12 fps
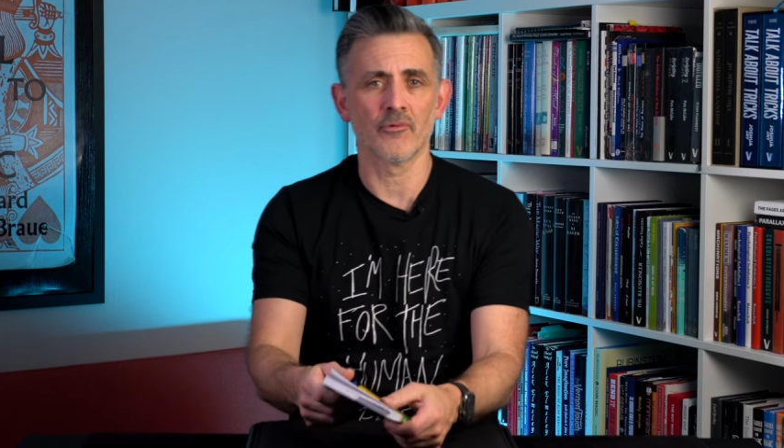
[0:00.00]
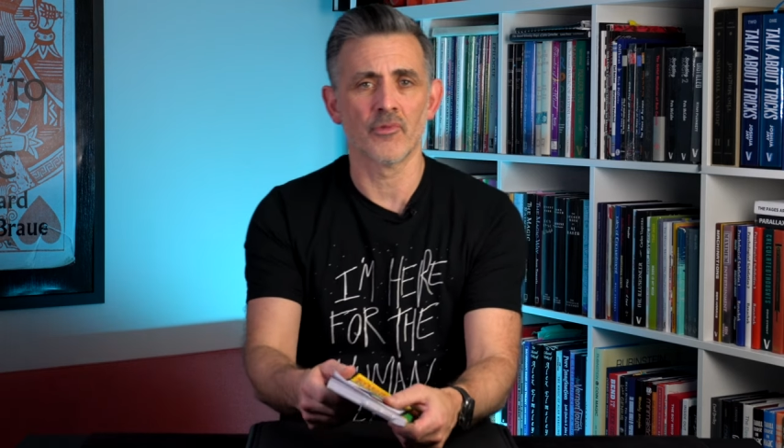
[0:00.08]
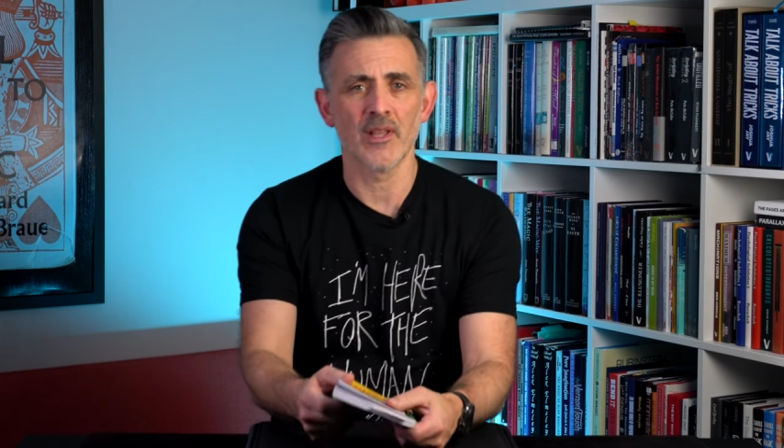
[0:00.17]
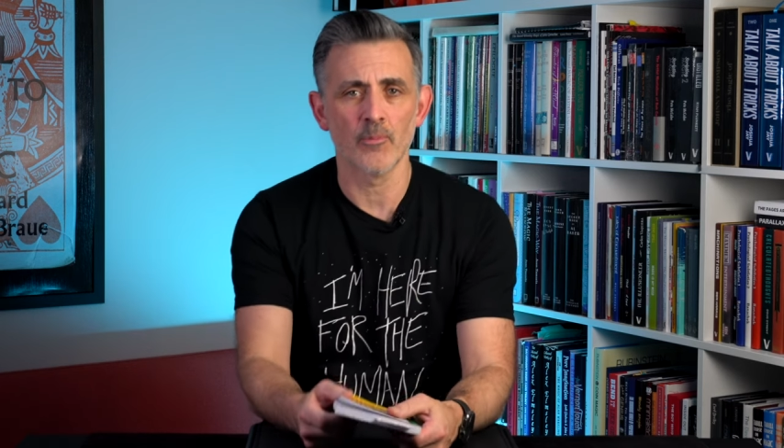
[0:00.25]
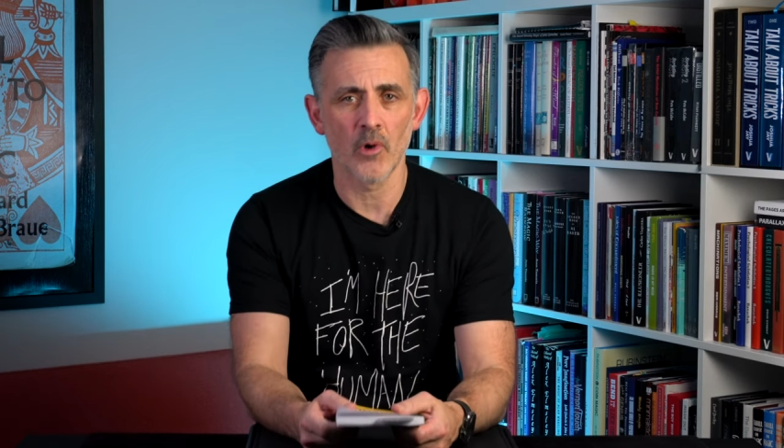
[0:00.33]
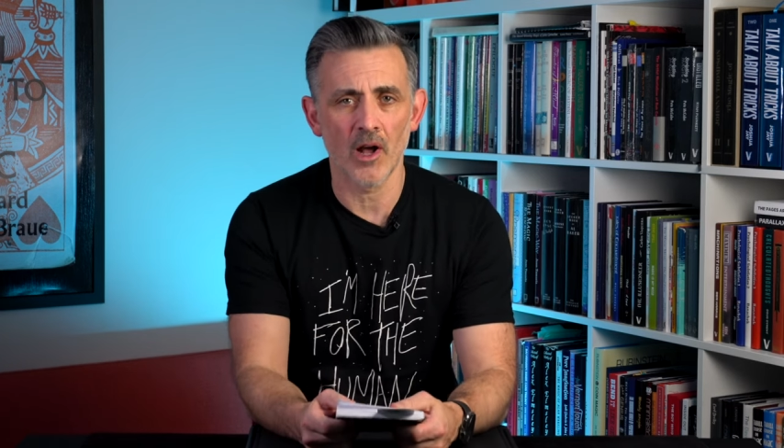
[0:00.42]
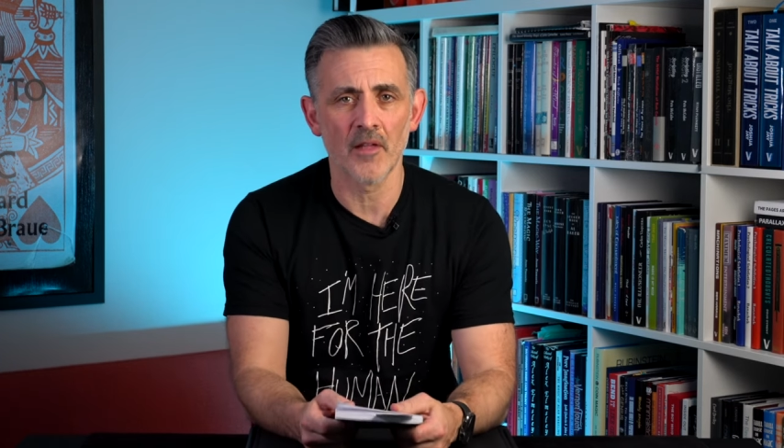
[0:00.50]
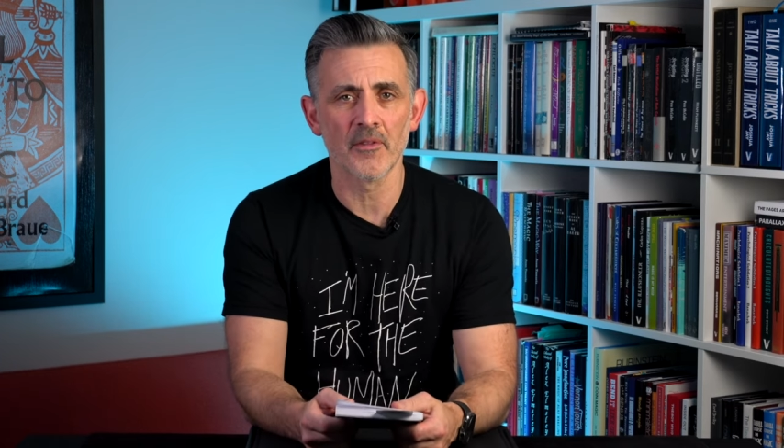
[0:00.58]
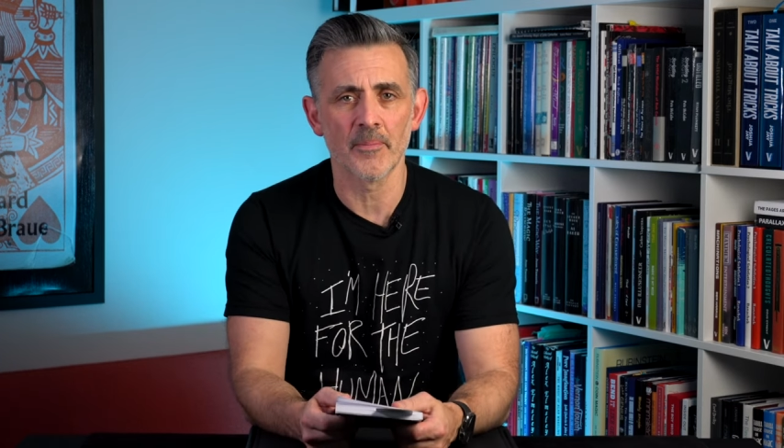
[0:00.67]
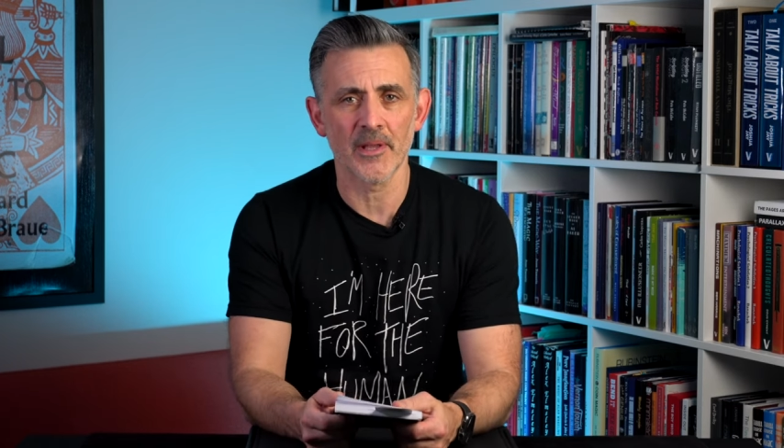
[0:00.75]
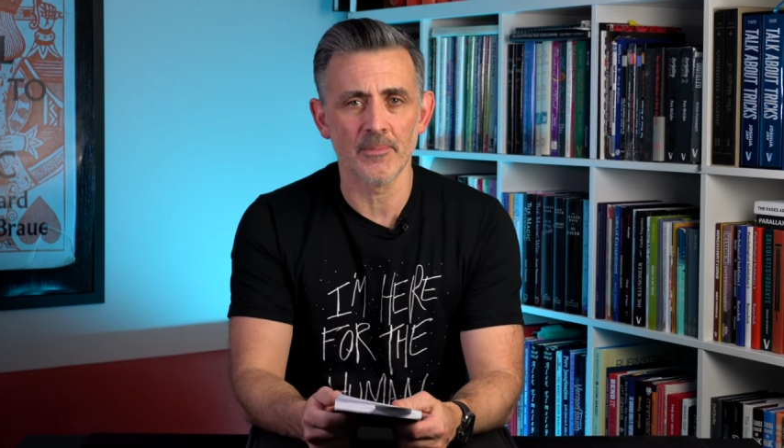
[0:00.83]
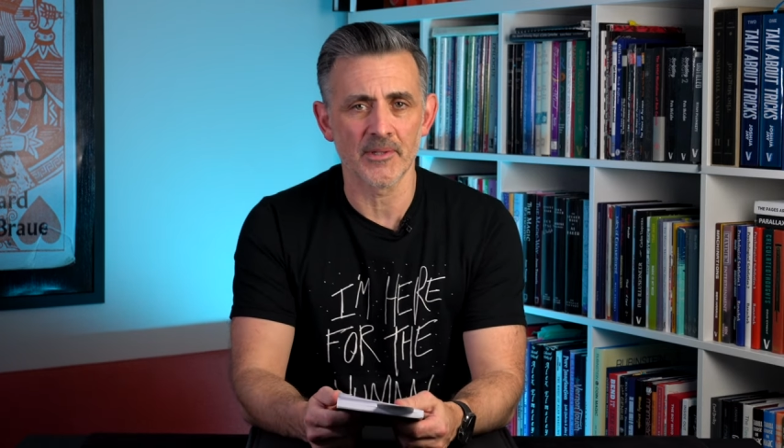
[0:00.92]
Read what other
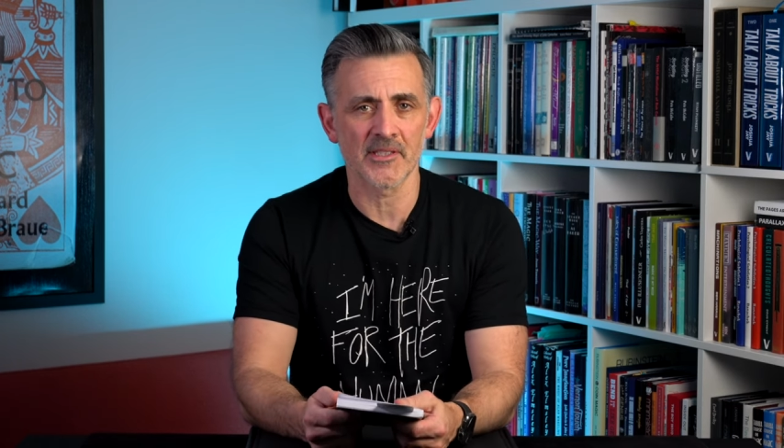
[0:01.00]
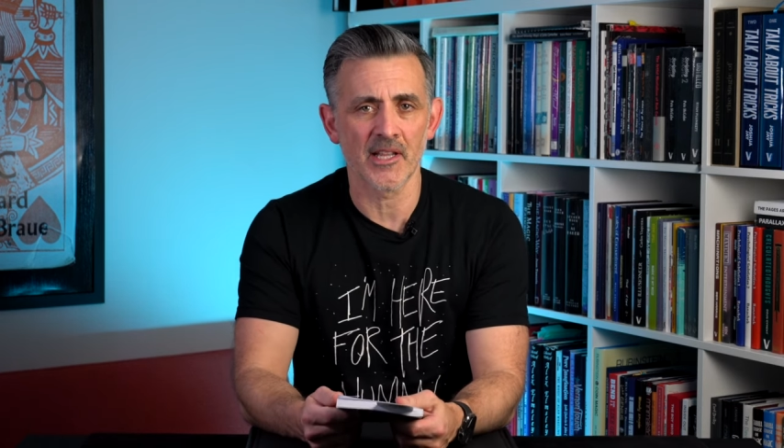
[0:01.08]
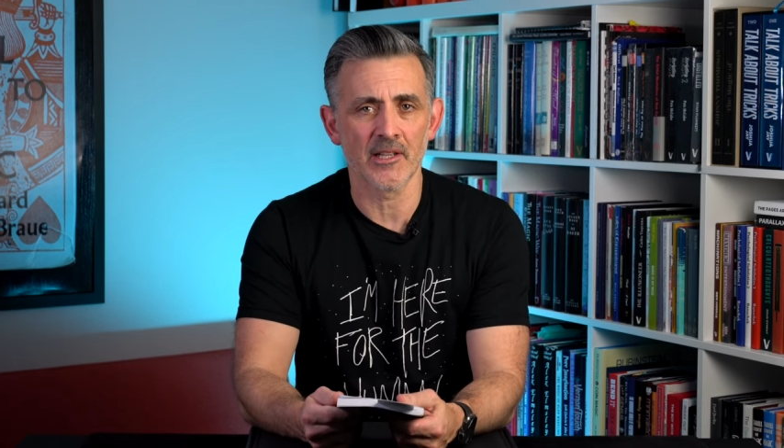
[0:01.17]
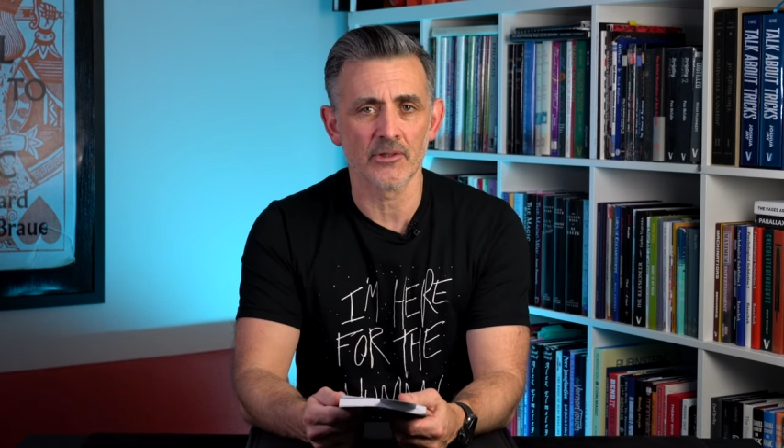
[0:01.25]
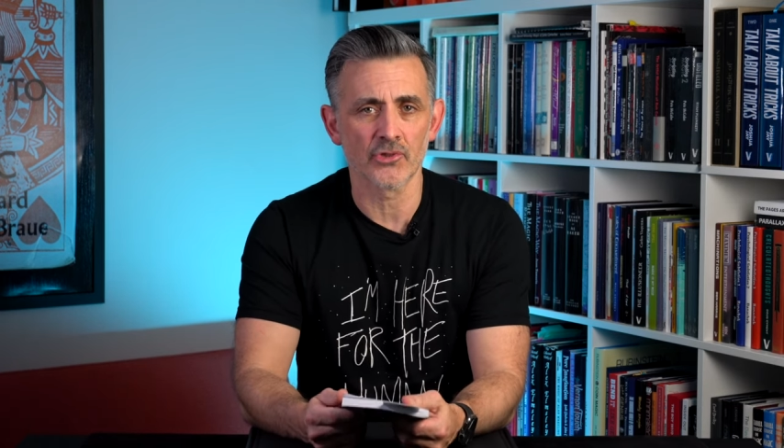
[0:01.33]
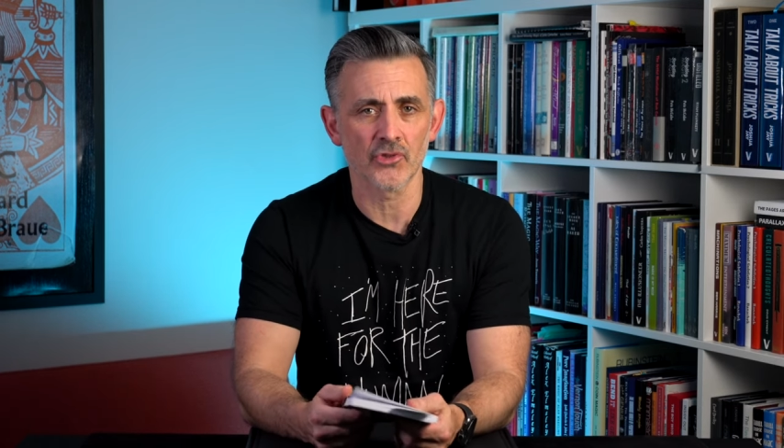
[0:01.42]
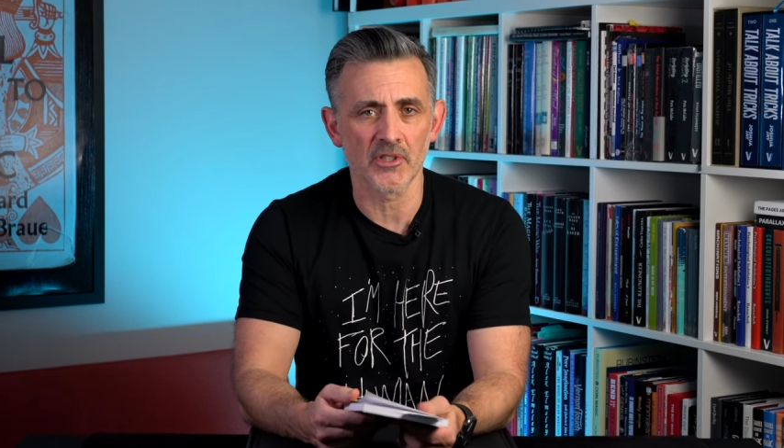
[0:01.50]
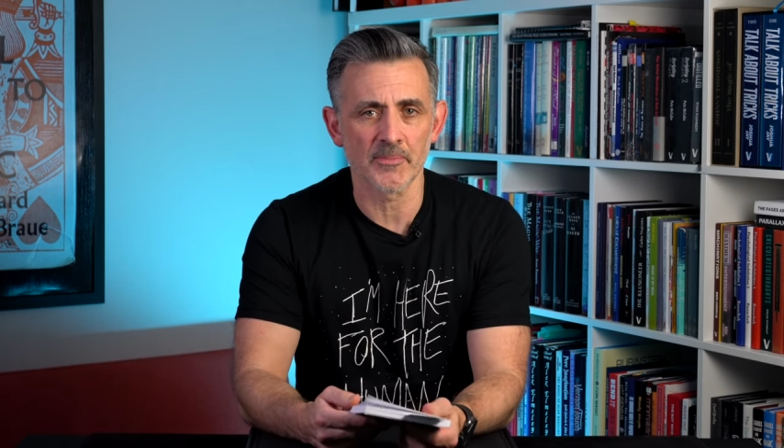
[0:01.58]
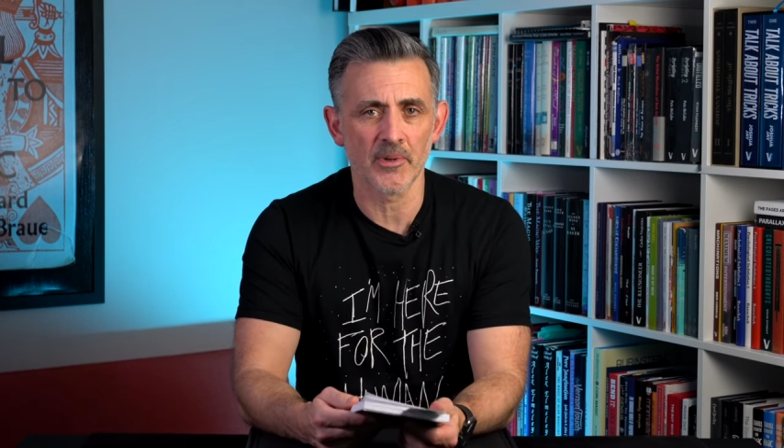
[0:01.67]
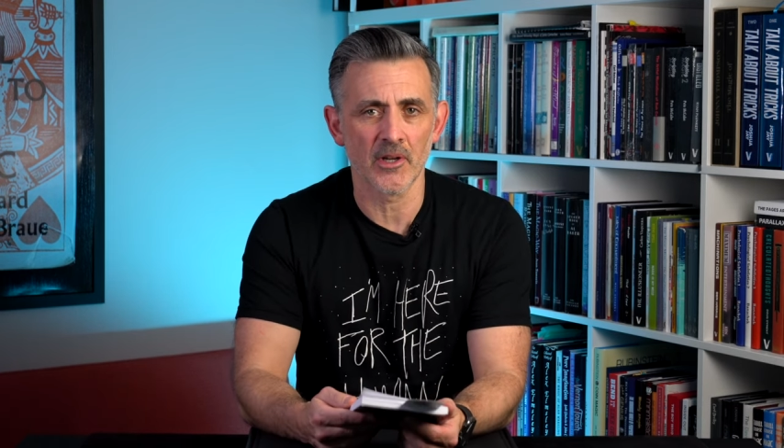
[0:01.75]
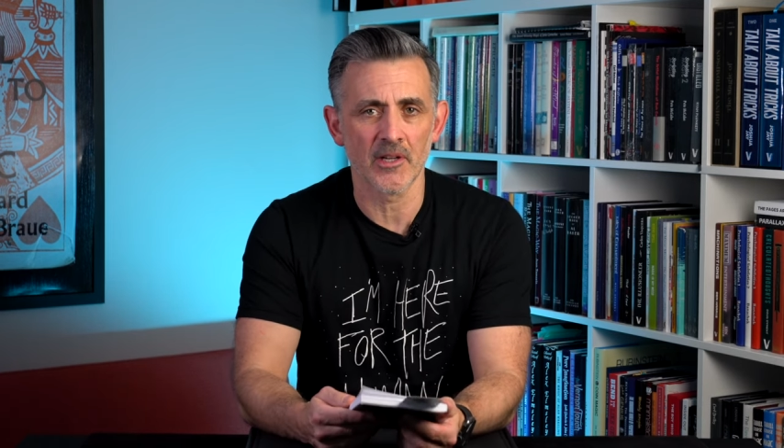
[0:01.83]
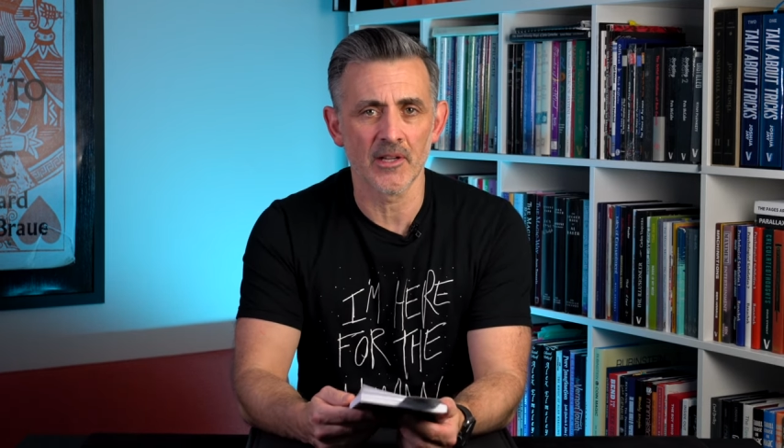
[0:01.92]
people are saying on
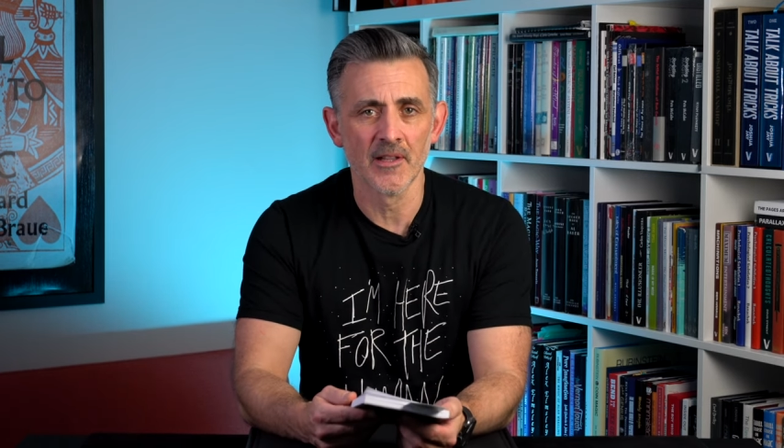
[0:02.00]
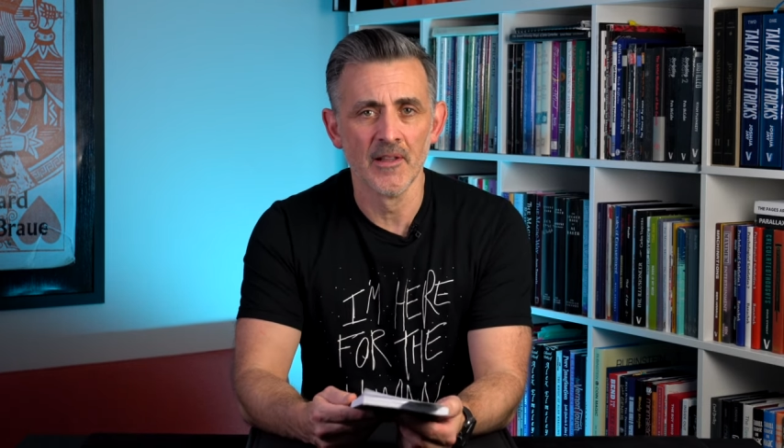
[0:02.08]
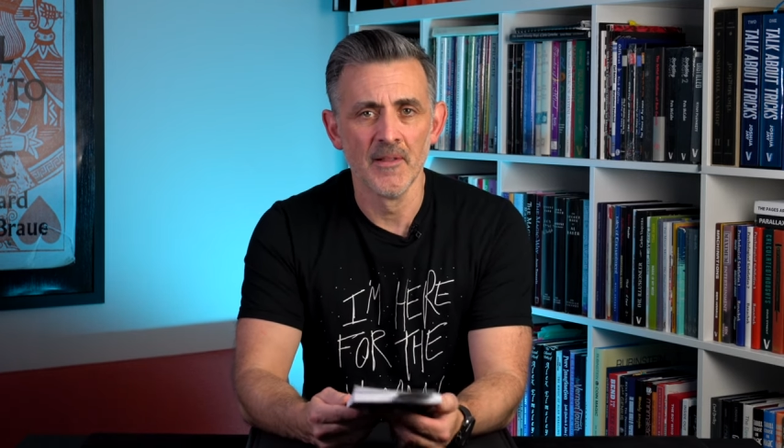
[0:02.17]
Trustpilot